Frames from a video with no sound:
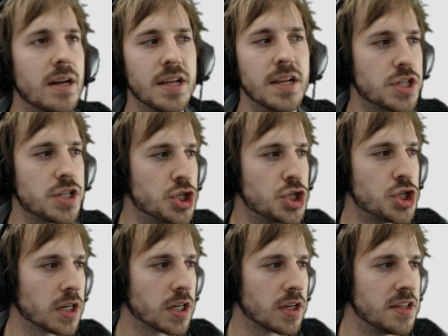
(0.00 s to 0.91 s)
Let's
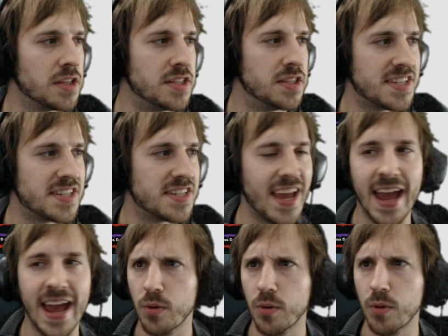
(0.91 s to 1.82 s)
check this
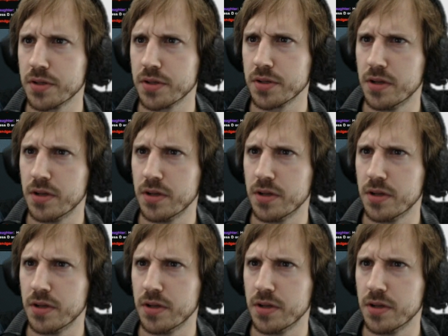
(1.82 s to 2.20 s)
out